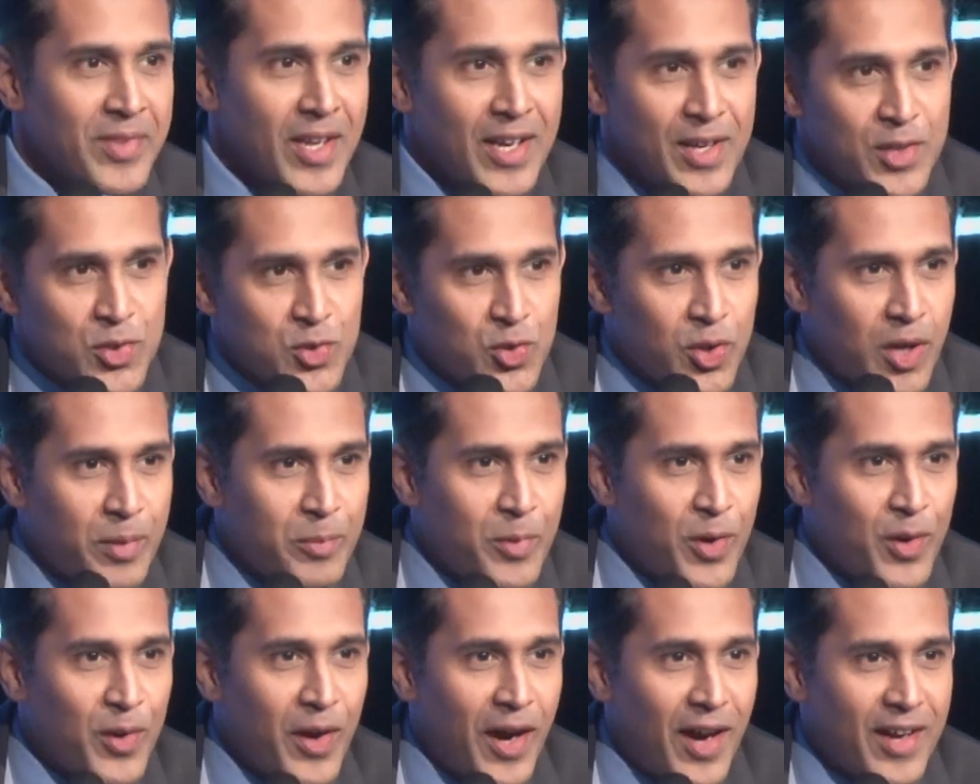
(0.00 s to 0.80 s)
So I'm
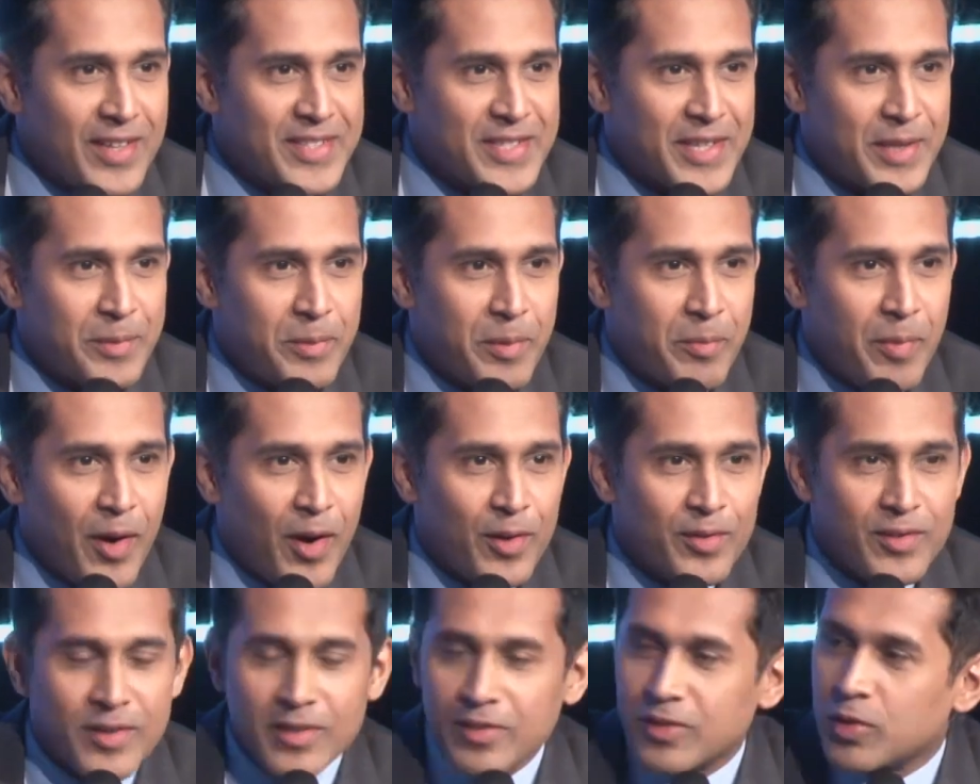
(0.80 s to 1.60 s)
going to ask him
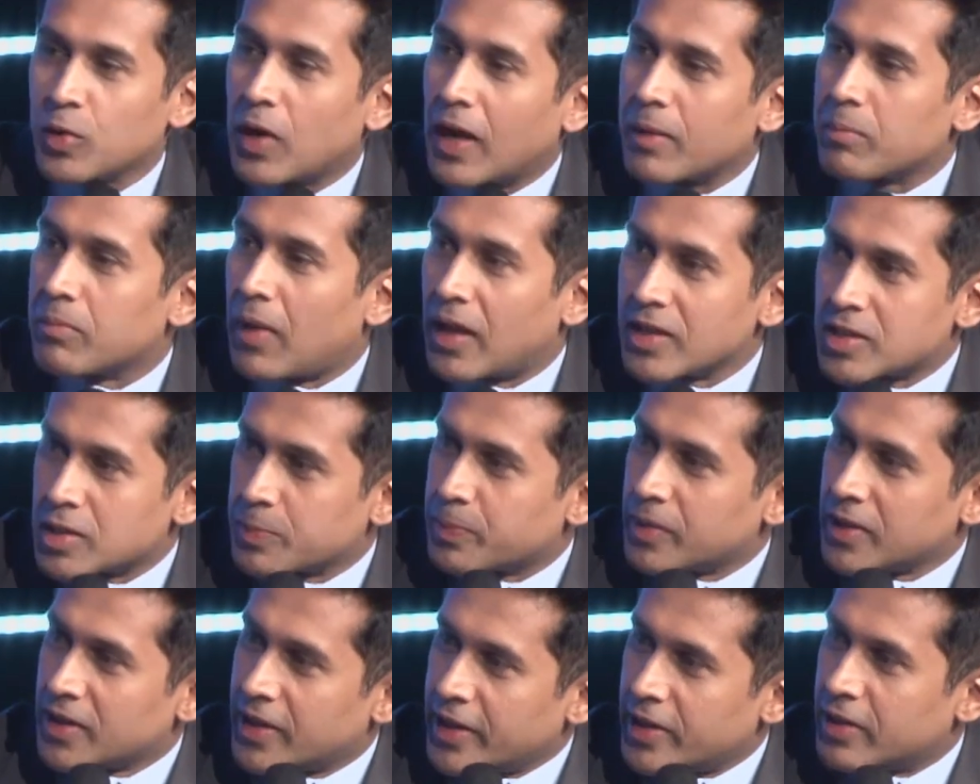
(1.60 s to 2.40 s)
about this. You had
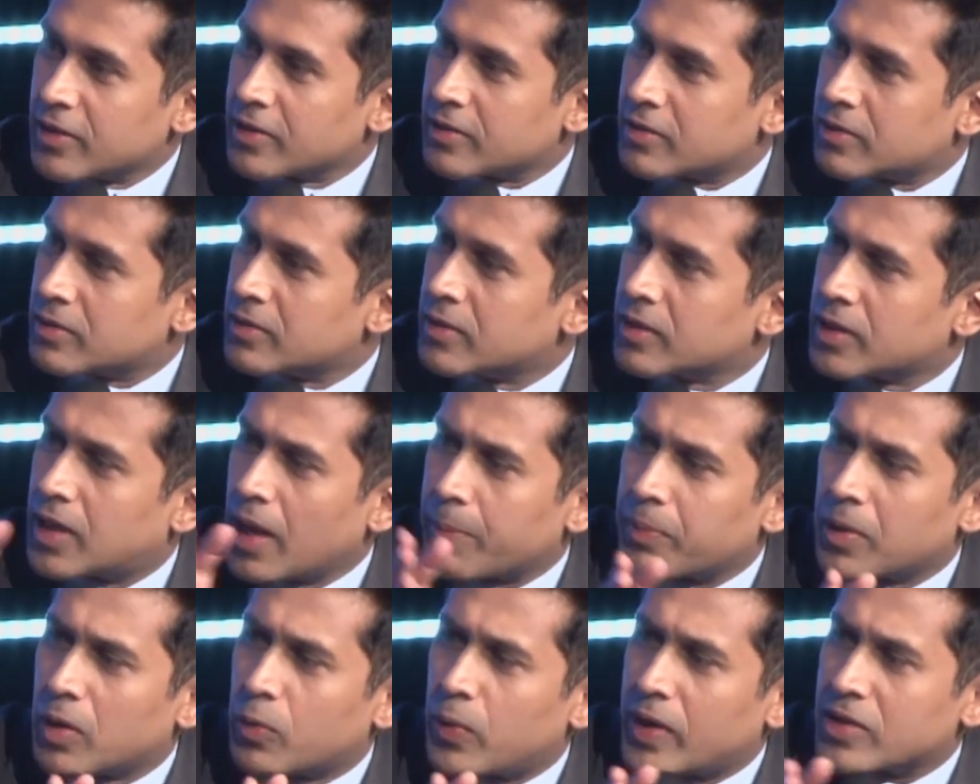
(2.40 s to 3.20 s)
multiple leaders,
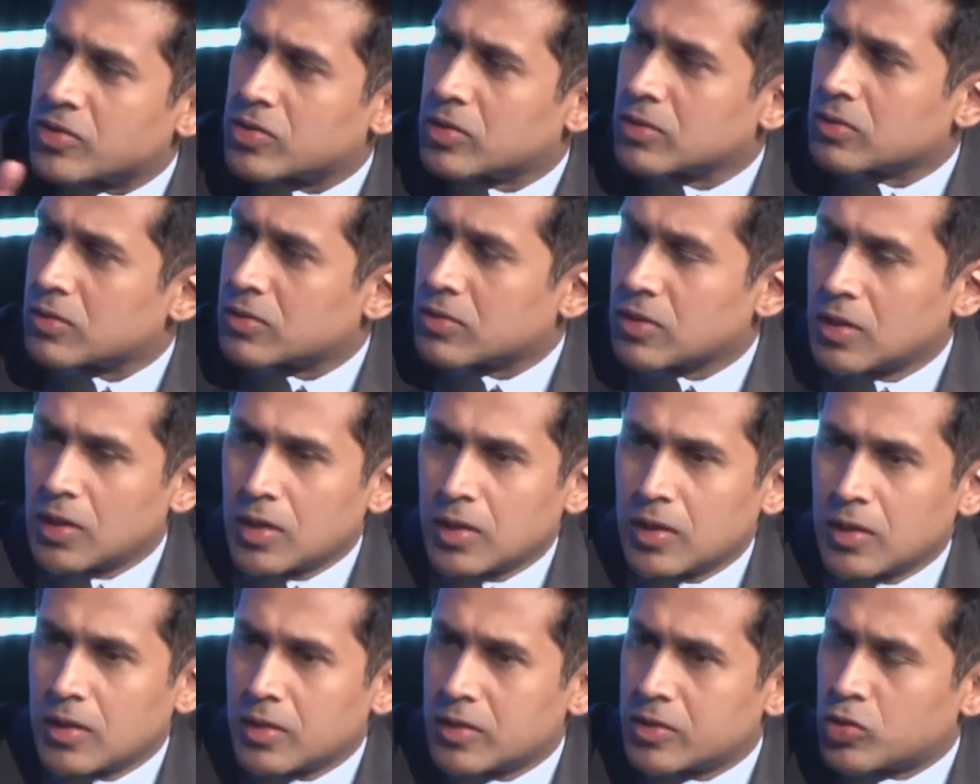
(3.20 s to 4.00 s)
Kepler Wessels,
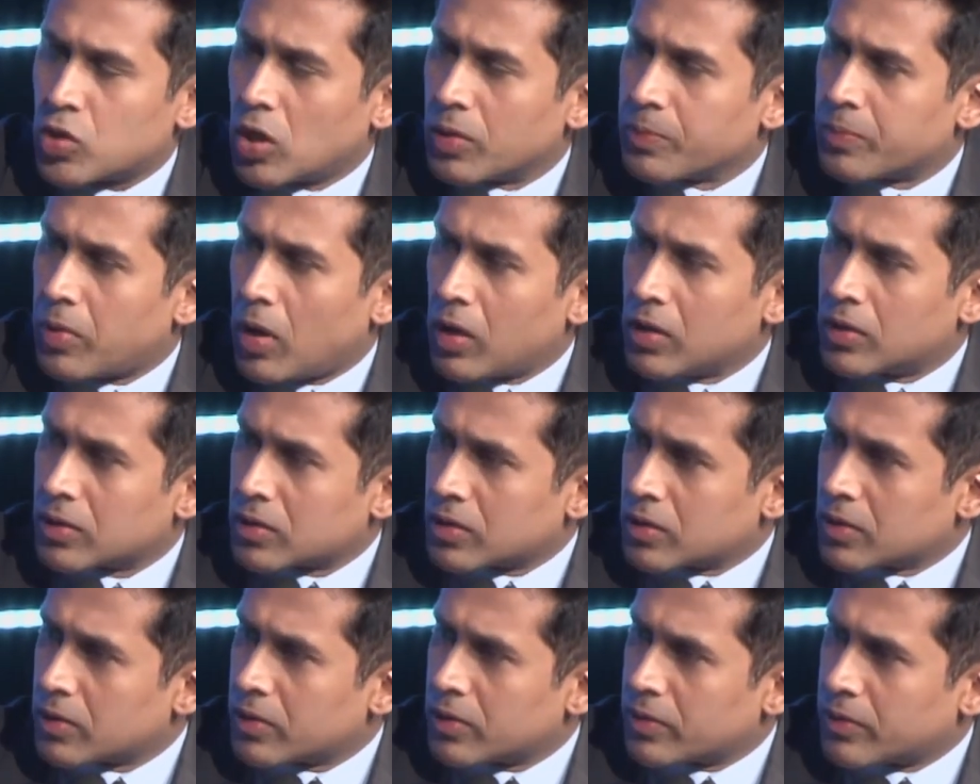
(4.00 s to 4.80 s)
Sean Pollock,
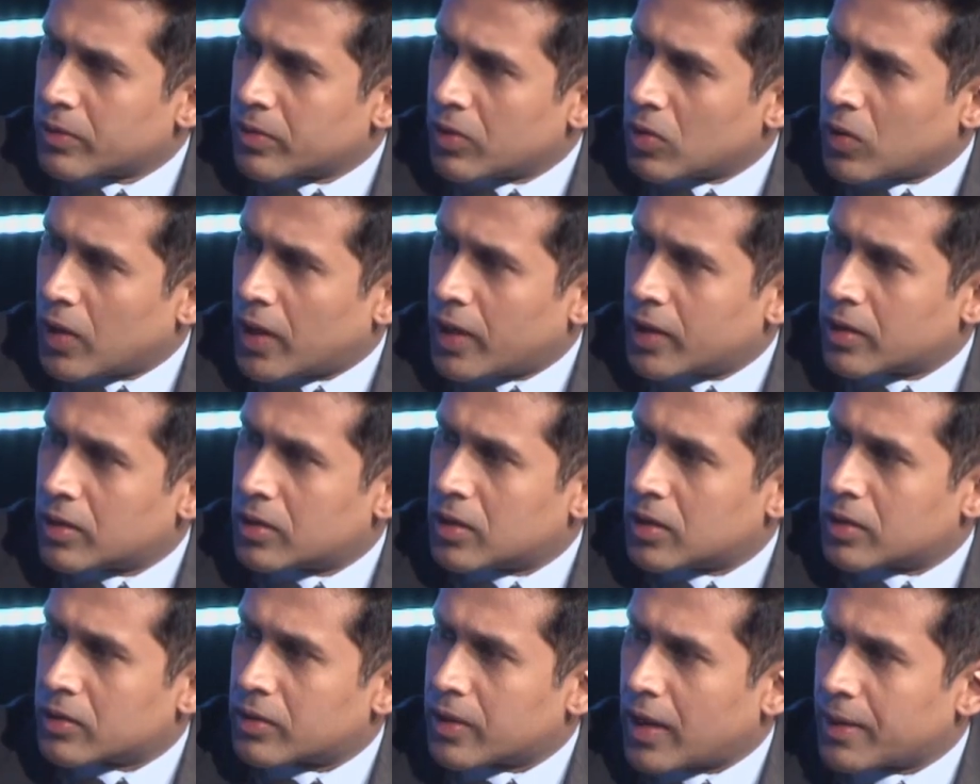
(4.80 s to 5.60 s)
you had
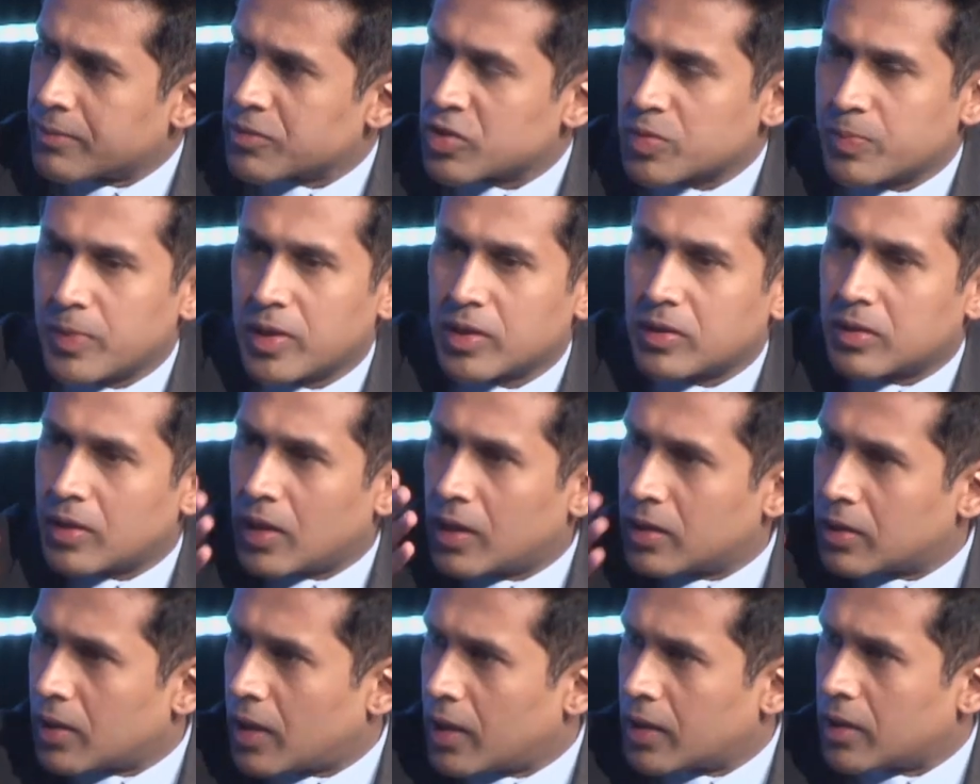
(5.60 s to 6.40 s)
Graham Smith,
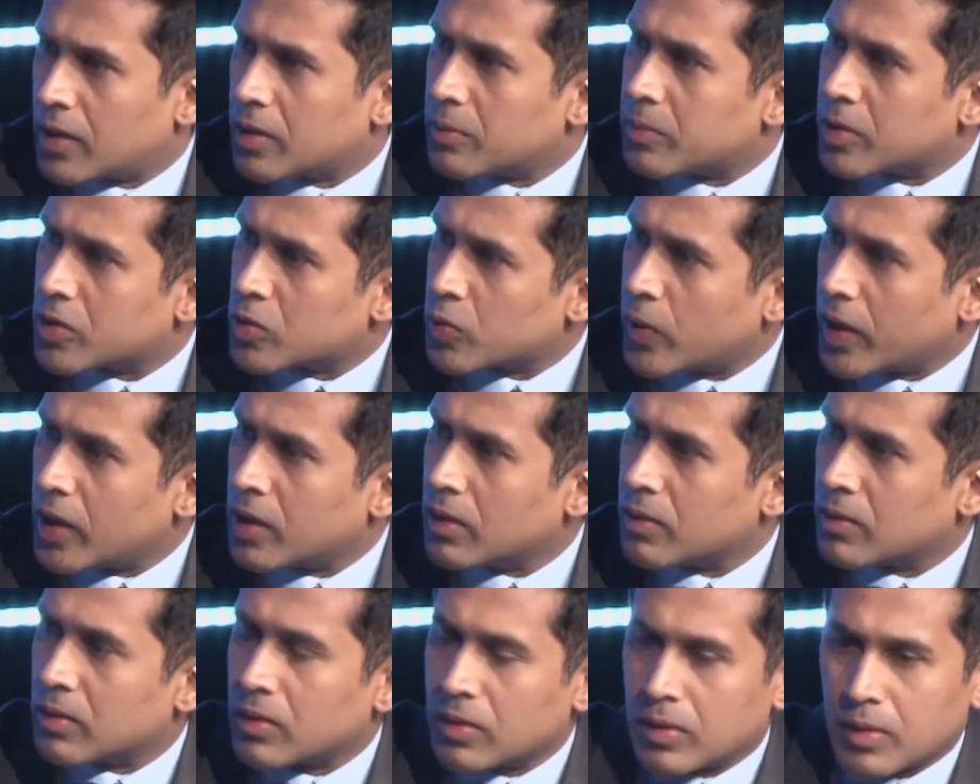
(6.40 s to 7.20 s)
and in
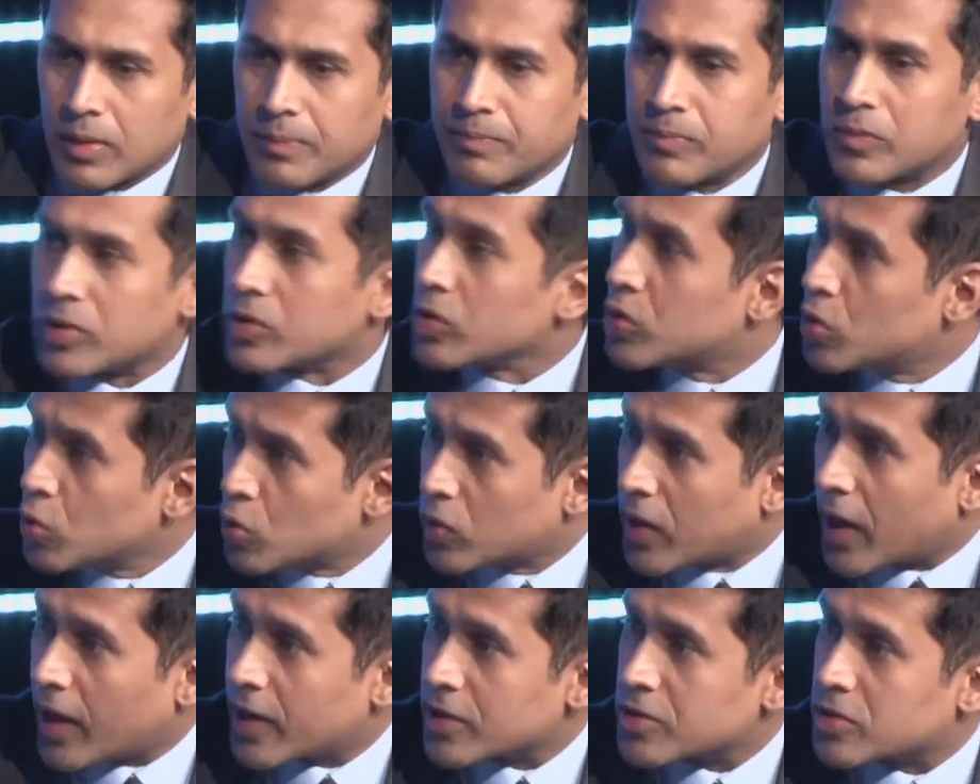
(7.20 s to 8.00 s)
between, you
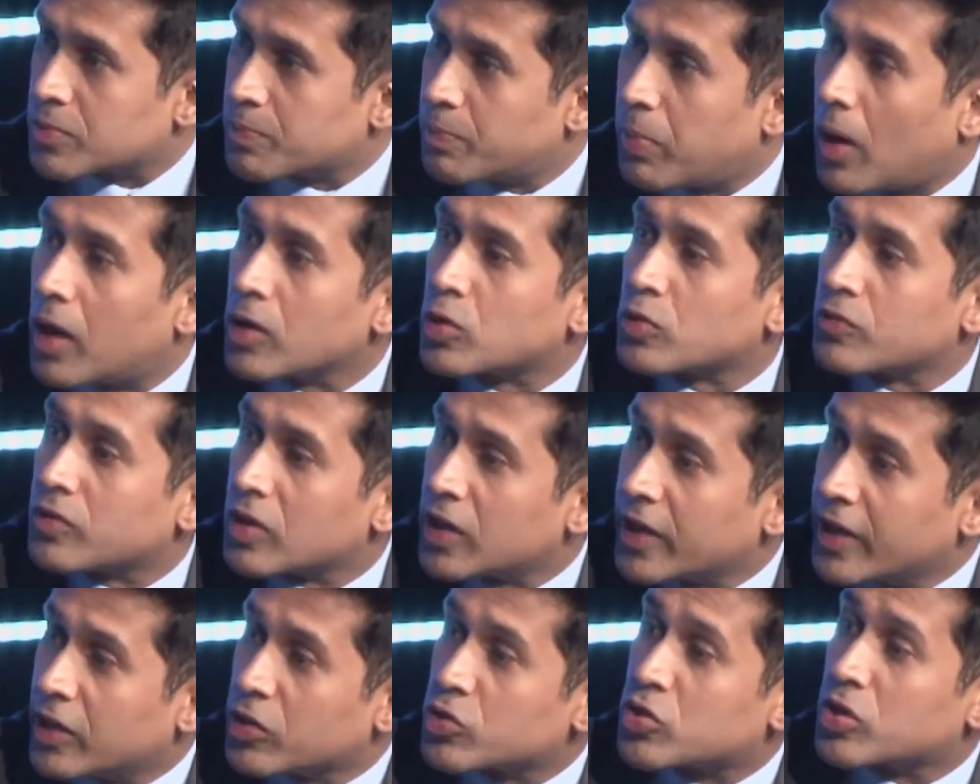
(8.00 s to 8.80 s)
guys, part of the
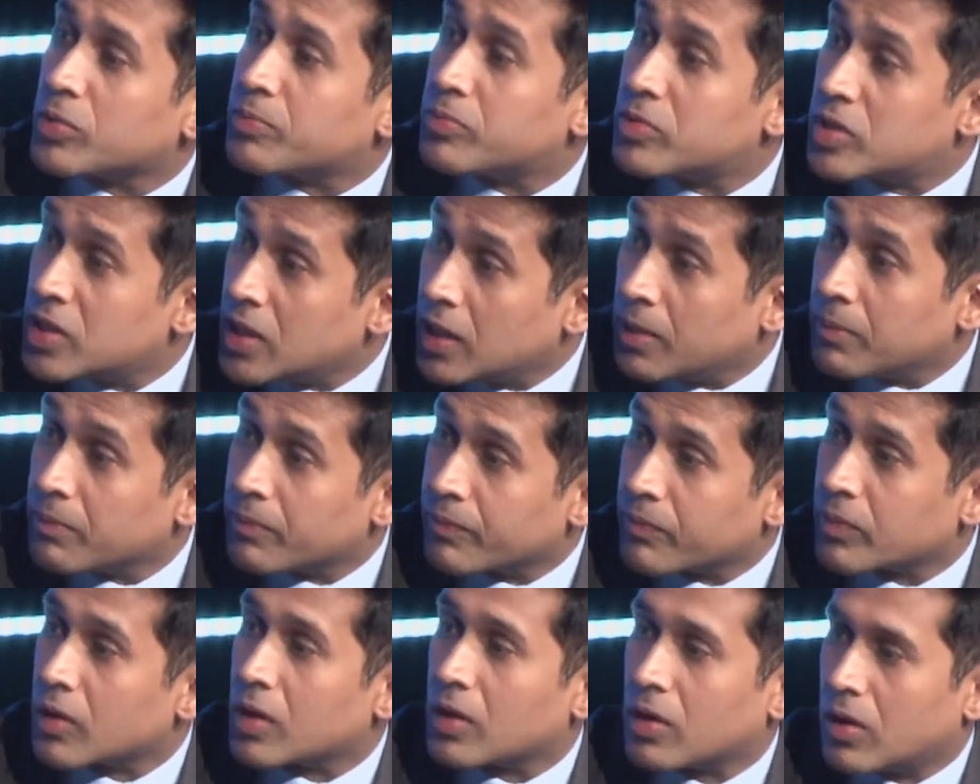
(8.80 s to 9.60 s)
leadership team,
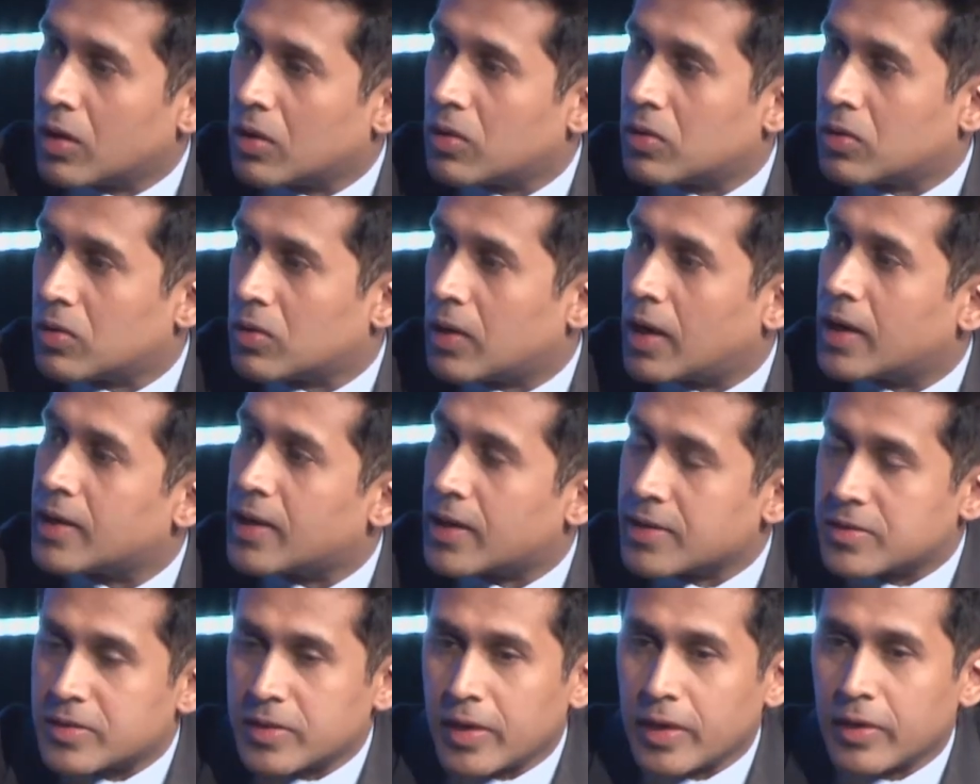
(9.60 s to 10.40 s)

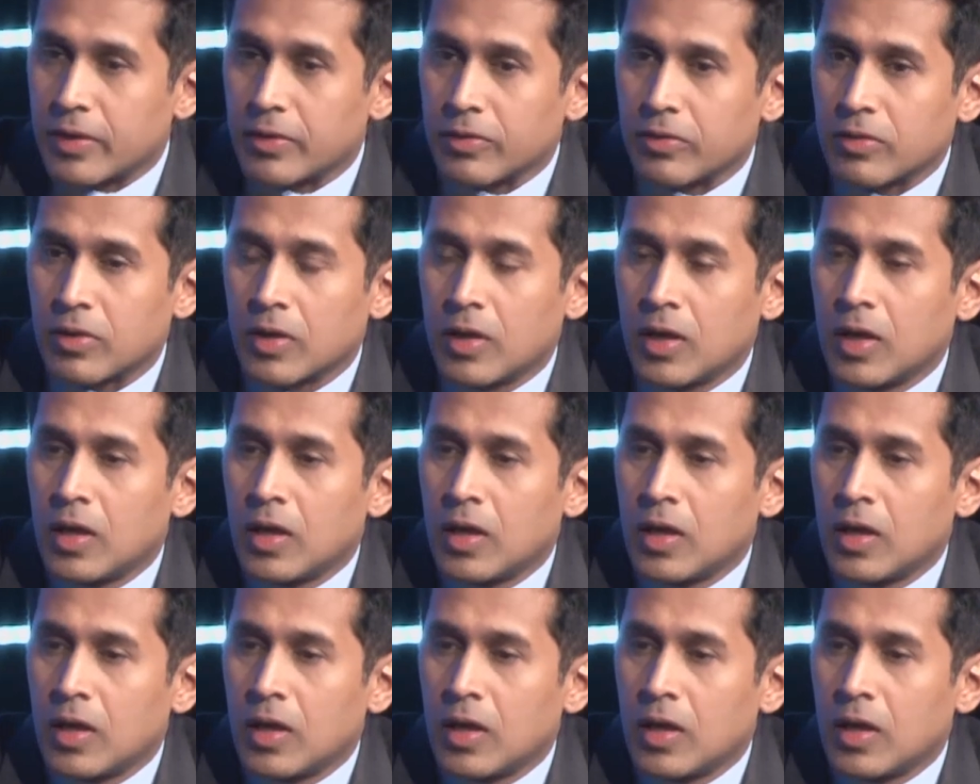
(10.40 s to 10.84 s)
as seniors.